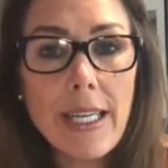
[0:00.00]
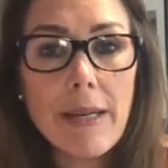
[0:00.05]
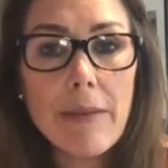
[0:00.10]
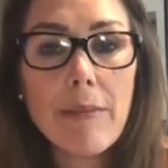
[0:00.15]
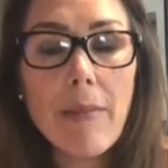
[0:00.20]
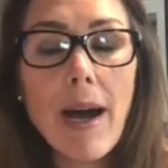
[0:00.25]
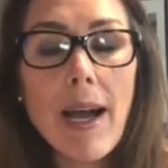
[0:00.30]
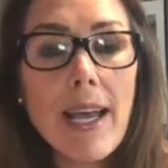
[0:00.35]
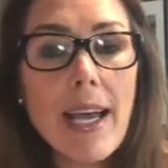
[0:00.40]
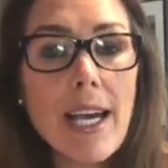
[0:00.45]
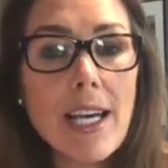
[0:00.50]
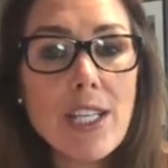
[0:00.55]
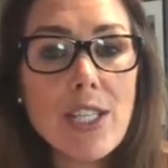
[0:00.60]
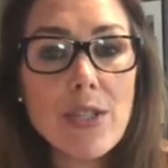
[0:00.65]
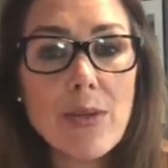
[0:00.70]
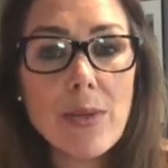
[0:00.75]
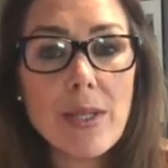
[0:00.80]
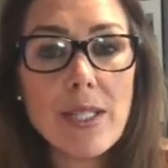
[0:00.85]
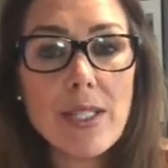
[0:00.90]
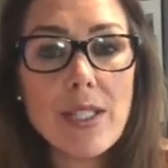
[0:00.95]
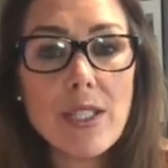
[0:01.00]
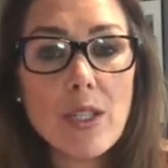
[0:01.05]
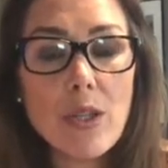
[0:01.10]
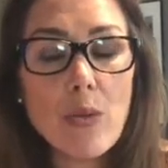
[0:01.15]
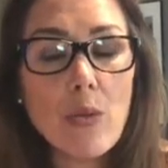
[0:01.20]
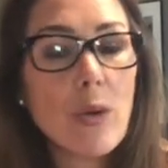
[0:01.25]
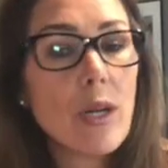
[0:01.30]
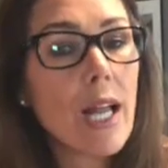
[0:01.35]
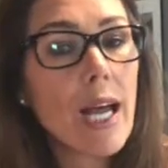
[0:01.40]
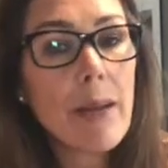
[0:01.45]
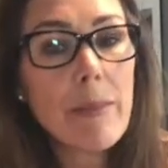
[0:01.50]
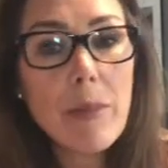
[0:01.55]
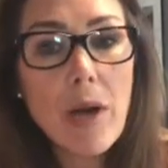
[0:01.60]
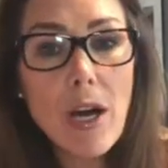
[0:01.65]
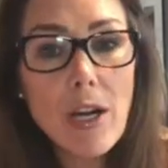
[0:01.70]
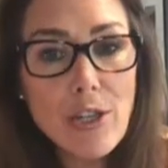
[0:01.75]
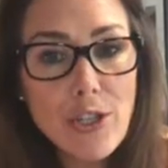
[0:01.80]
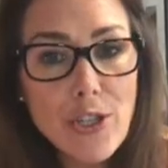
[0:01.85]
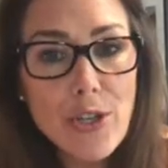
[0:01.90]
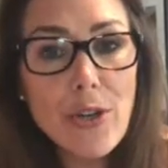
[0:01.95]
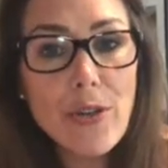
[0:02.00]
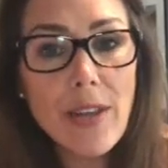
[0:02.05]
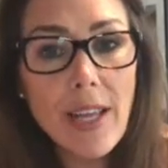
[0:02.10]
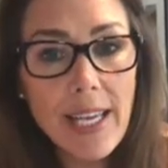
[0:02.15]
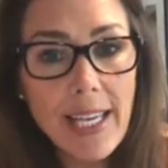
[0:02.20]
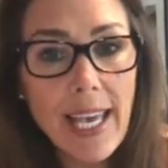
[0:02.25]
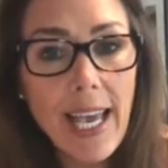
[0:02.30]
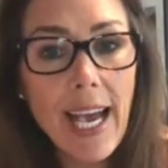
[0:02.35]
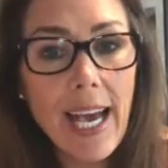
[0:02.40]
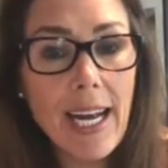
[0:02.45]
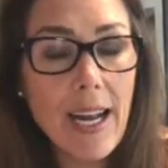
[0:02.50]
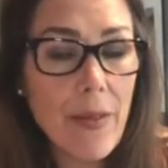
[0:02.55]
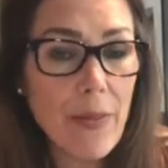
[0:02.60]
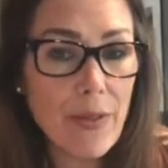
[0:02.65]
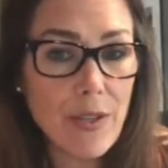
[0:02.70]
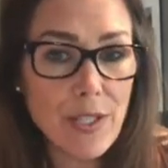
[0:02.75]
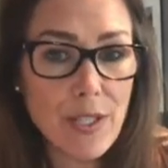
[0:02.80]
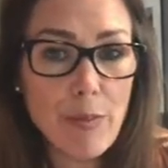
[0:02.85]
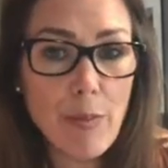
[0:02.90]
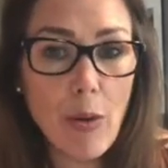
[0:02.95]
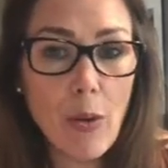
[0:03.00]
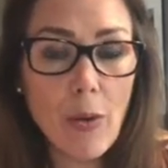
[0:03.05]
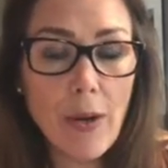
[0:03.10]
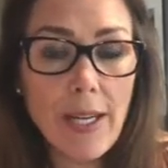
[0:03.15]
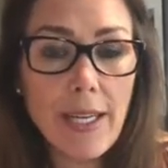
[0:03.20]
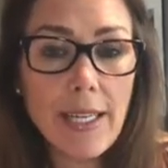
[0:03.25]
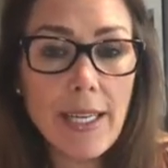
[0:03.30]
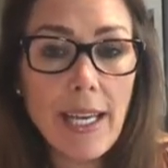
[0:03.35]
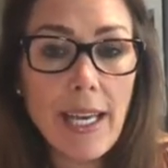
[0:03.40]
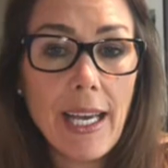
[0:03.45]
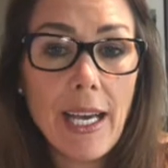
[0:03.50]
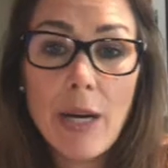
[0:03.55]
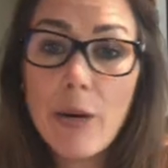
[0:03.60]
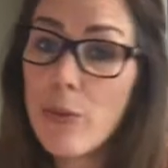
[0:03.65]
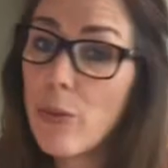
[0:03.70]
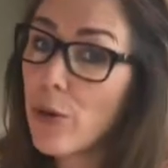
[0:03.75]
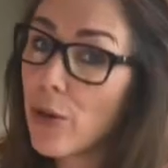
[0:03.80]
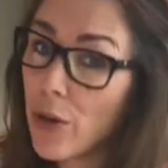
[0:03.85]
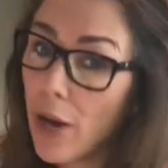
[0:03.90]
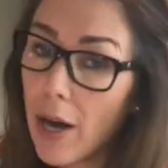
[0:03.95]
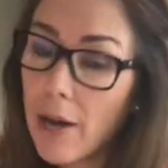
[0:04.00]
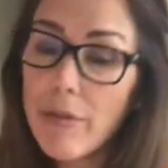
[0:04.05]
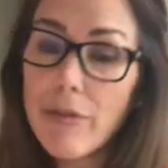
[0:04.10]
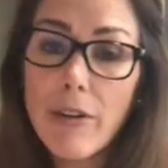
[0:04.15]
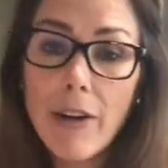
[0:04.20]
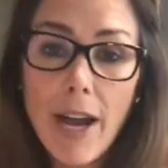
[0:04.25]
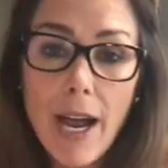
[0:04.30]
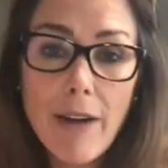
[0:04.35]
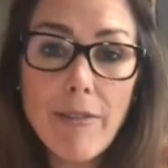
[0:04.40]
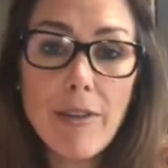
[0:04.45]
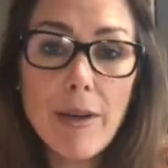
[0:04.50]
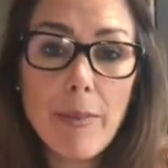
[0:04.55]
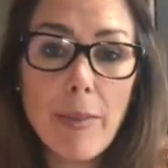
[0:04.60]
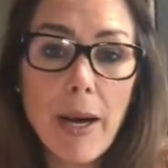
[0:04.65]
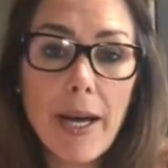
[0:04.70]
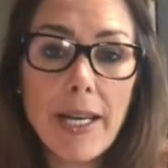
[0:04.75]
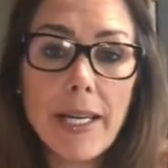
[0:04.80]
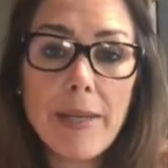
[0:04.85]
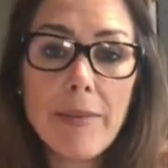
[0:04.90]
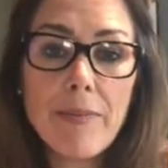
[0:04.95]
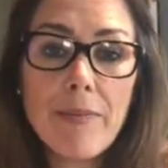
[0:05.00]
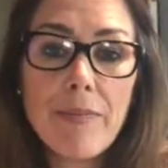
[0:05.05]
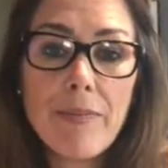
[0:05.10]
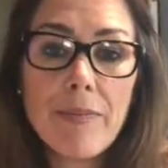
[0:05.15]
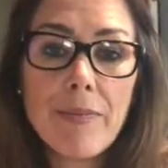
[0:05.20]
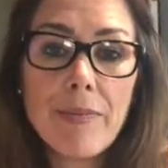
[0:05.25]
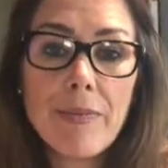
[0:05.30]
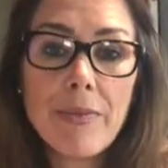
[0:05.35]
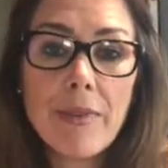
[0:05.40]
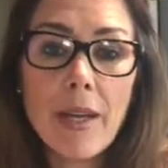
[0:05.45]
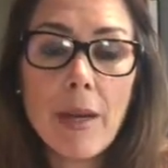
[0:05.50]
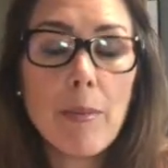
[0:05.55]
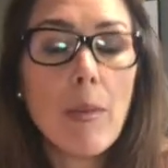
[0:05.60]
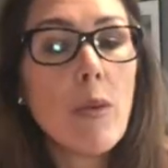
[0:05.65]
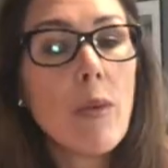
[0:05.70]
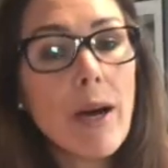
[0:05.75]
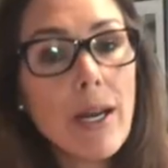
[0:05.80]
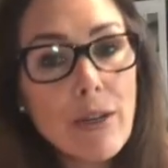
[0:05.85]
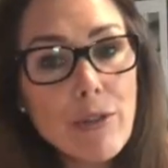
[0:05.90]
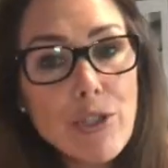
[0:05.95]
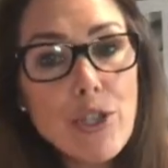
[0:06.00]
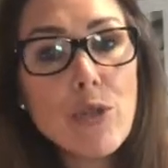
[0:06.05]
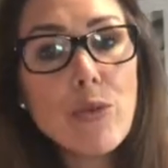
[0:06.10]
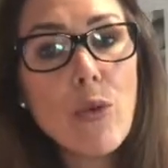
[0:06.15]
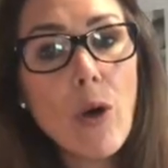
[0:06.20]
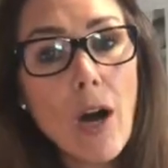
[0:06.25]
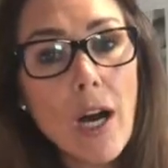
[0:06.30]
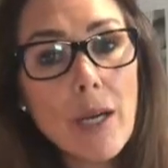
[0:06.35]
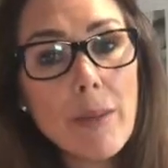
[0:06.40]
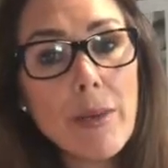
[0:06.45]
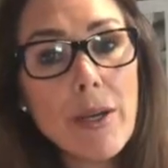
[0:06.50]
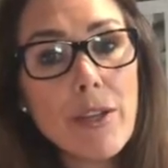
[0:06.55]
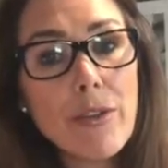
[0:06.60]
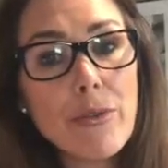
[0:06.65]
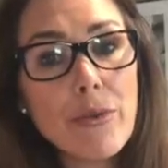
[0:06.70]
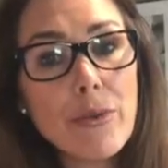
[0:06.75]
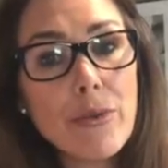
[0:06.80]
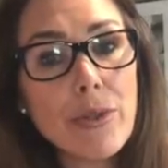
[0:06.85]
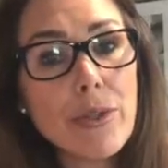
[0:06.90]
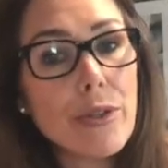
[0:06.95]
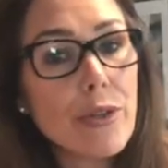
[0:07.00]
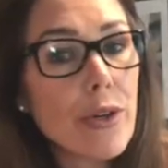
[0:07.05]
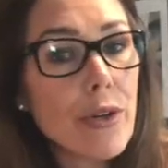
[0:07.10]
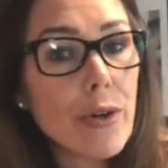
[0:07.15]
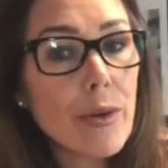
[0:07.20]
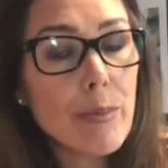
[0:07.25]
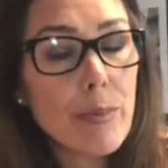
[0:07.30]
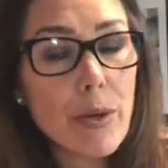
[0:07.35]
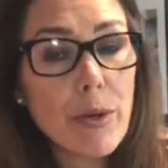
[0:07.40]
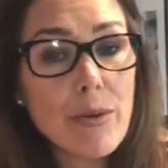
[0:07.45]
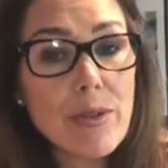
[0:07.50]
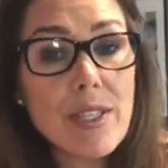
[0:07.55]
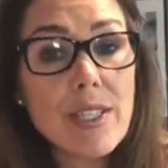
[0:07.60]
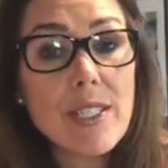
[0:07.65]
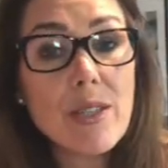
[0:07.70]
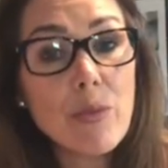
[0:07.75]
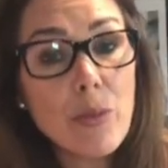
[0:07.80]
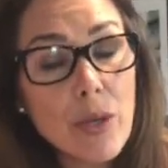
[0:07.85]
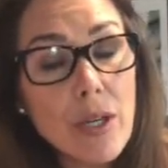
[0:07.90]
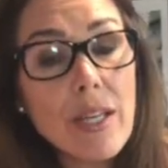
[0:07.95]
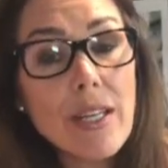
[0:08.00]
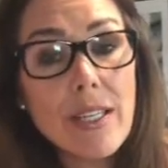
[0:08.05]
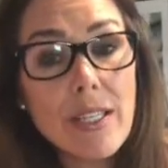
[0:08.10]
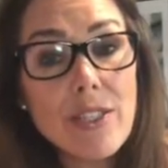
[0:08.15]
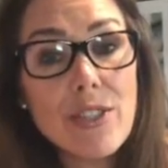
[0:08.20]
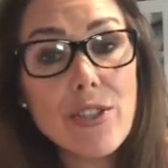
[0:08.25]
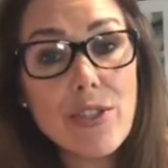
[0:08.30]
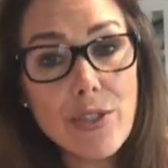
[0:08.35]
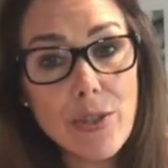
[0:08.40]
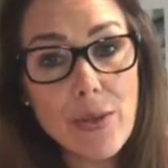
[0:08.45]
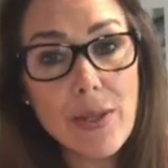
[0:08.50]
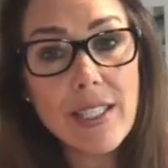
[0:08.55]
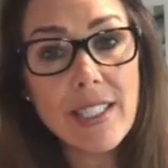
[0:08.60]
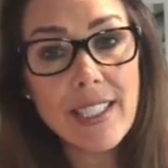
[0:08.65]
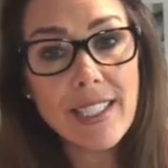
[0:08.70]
My answer is, well, I'm not sure they can at this point. We're not for everybody, but why don't you walk me through your current process and what it is you're doing